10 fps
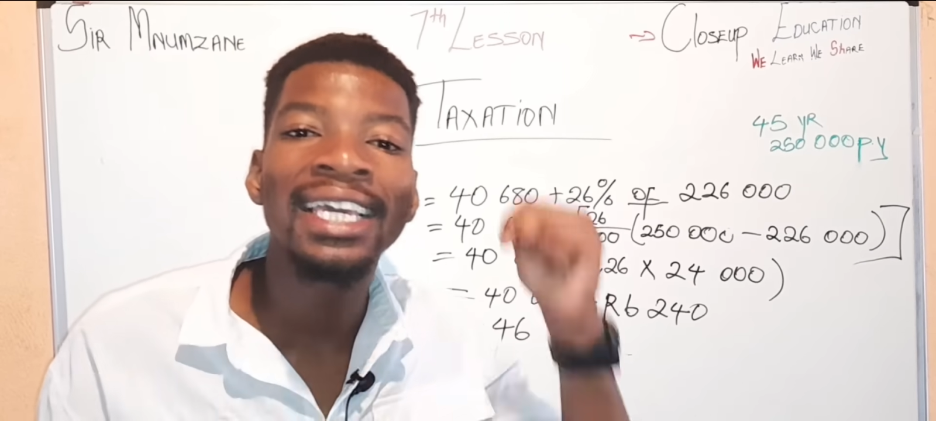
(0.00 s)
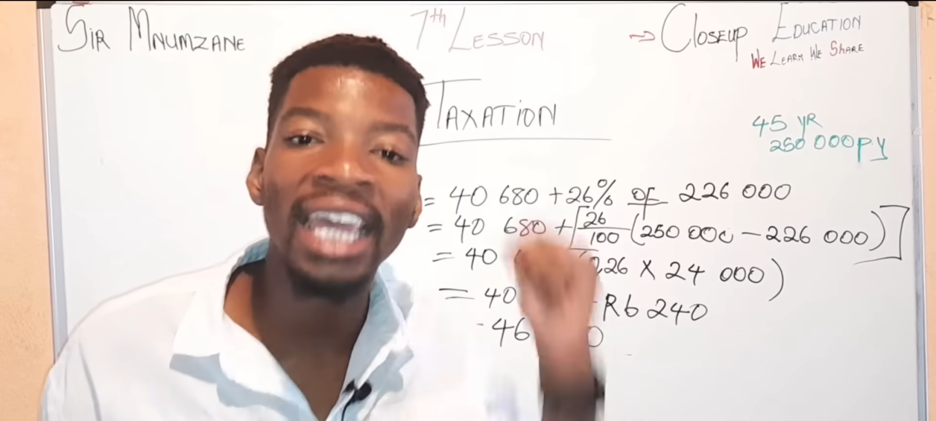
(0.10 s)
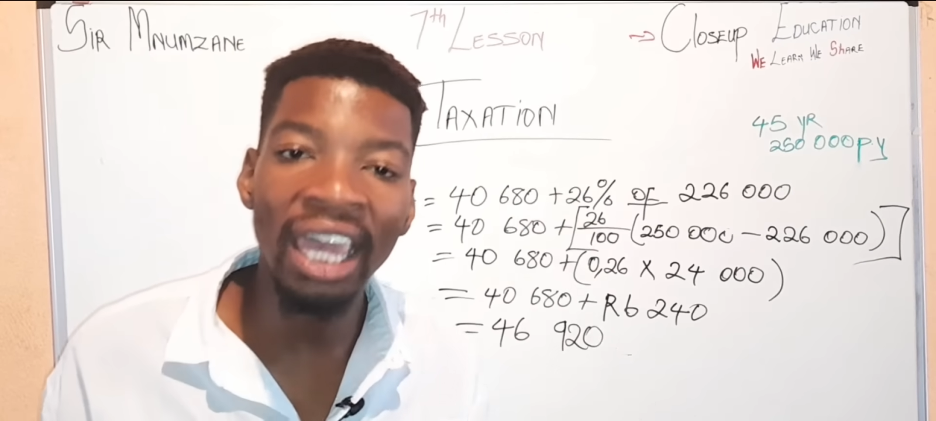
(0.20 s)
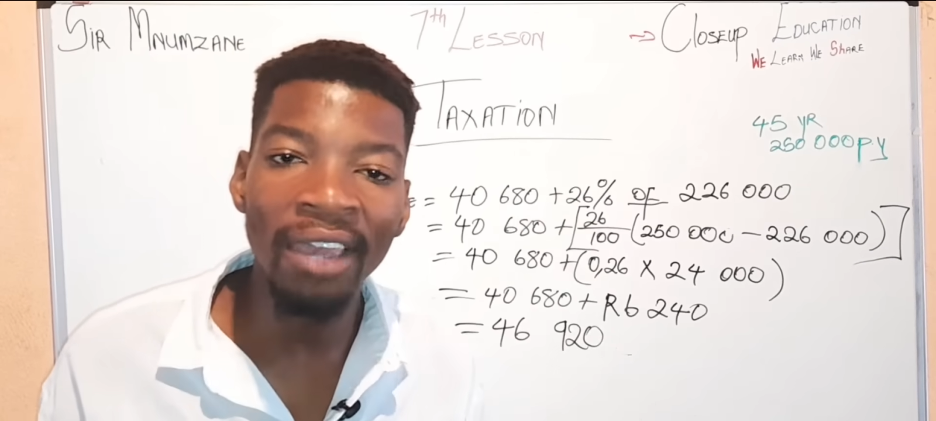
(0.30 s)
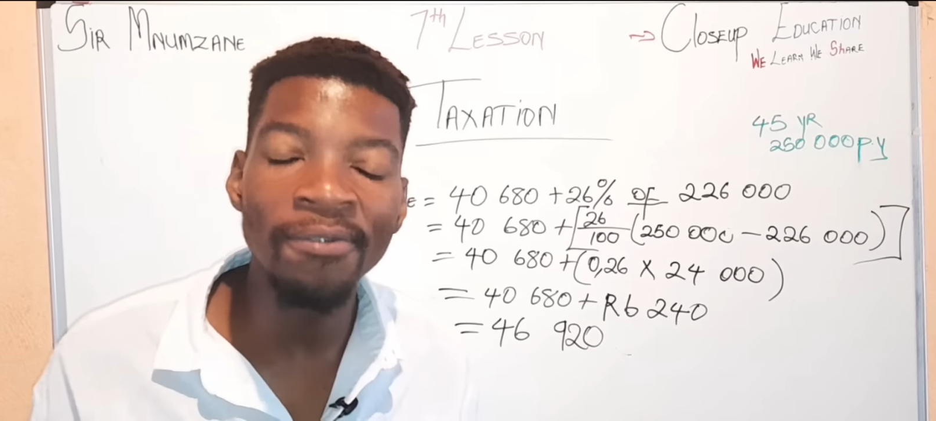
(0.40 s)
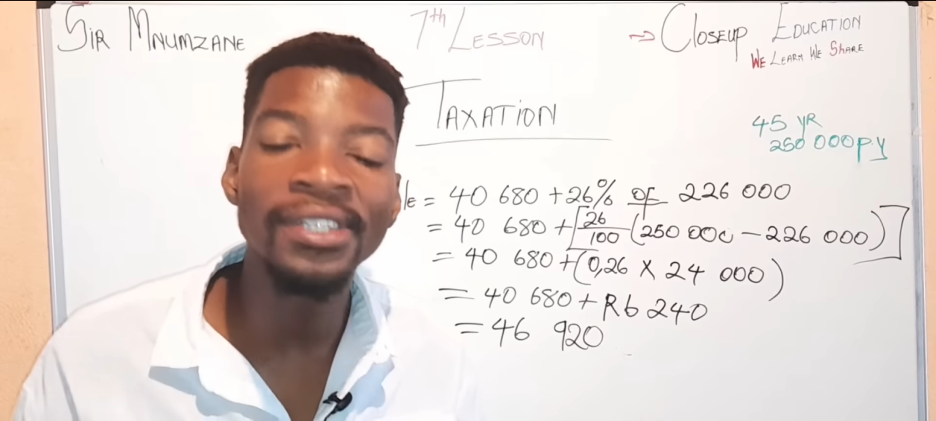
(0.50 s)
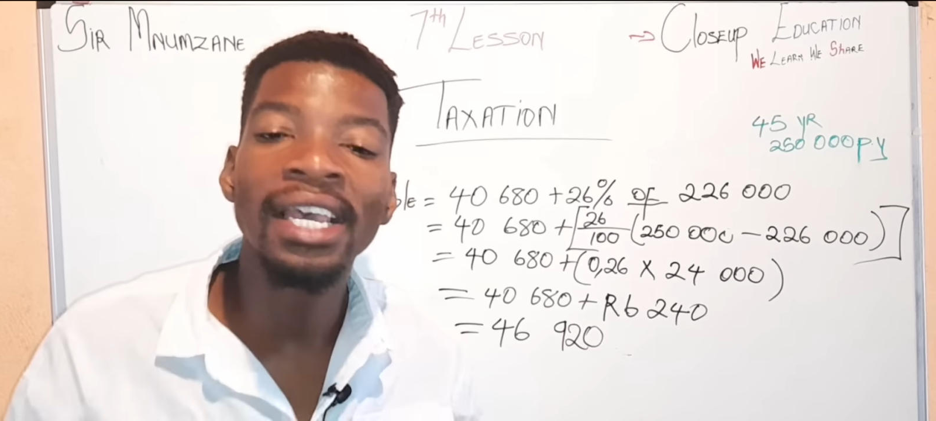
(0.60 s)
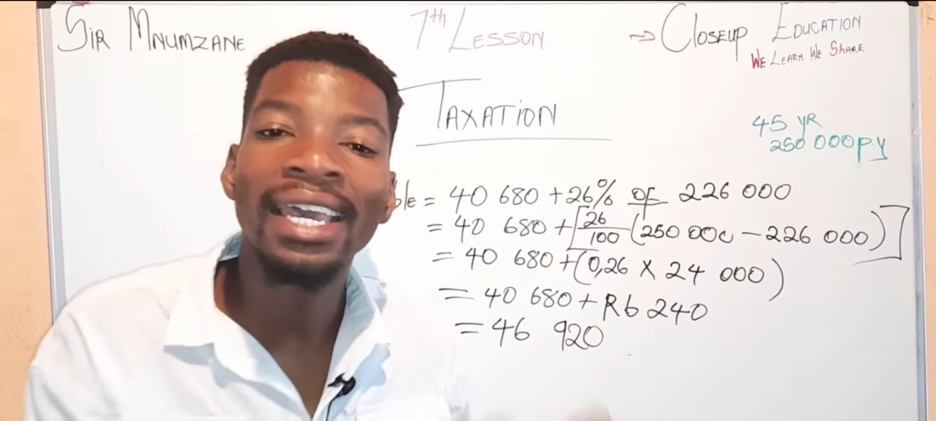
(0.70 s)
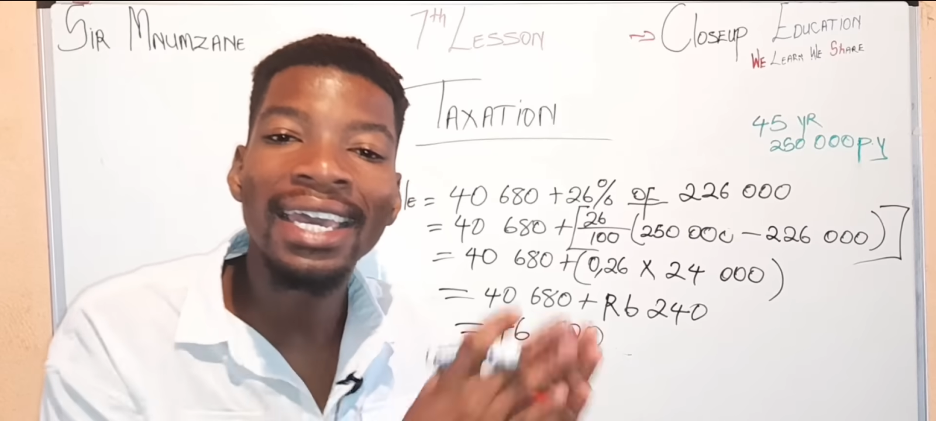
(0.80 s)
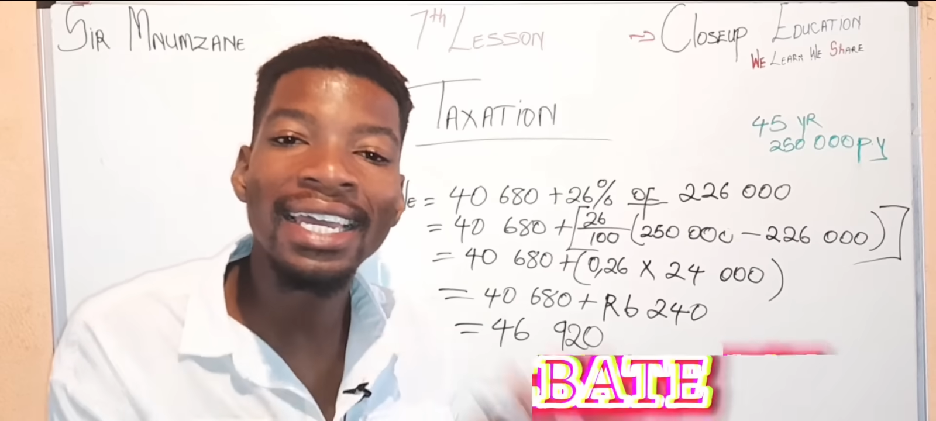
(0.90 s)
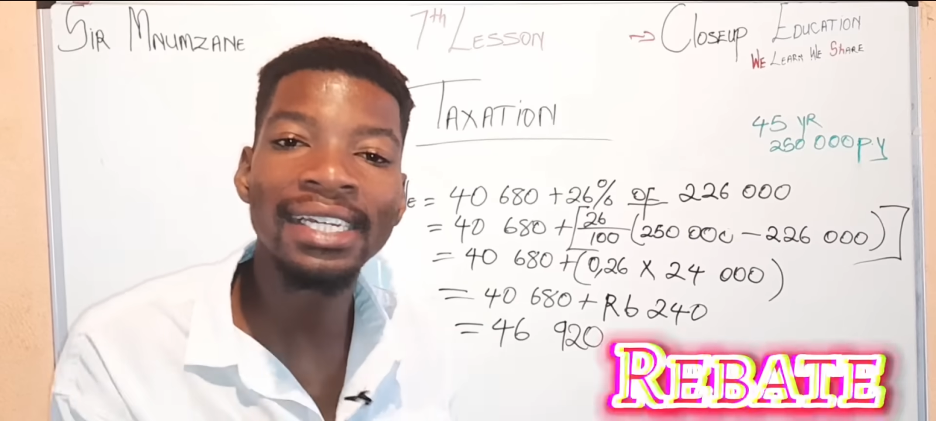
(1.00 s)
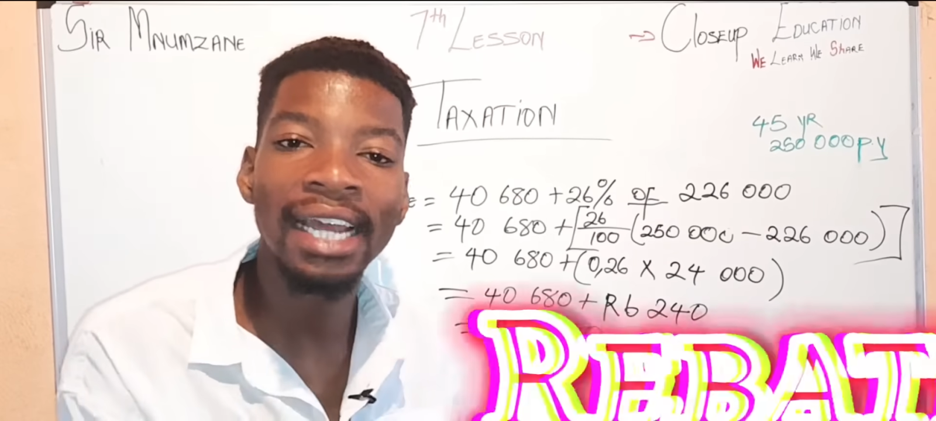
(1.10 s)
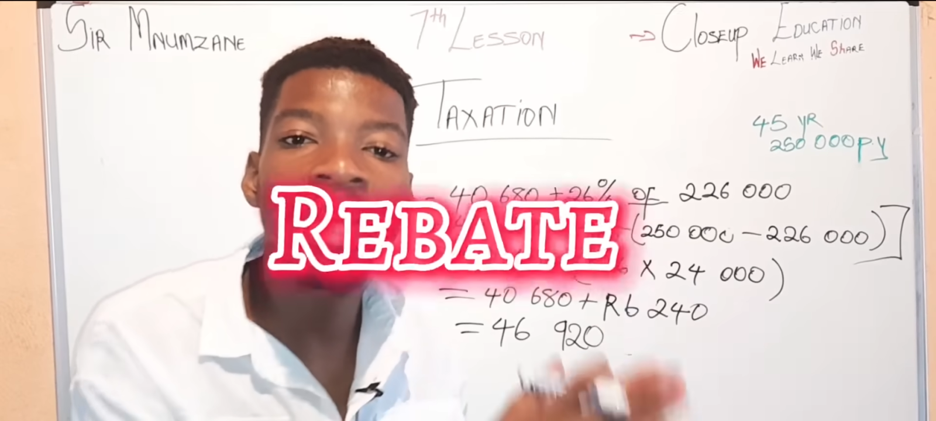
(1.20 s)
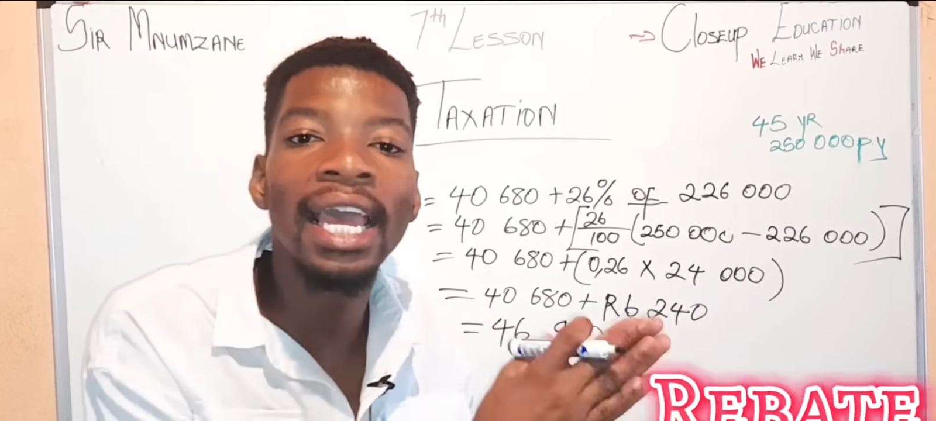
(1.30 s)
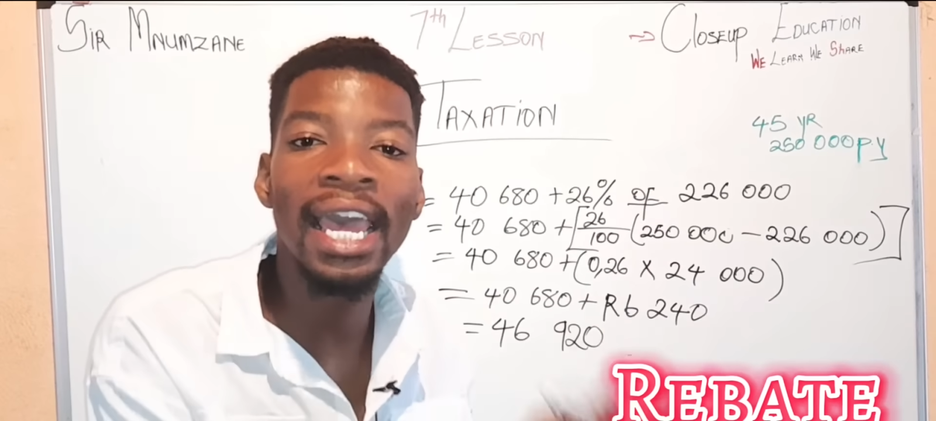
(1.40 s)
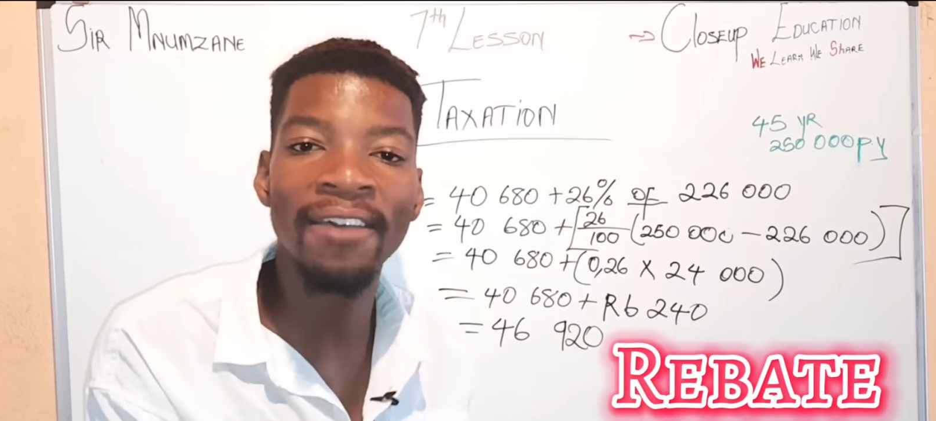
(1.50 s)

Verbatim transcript: gives each and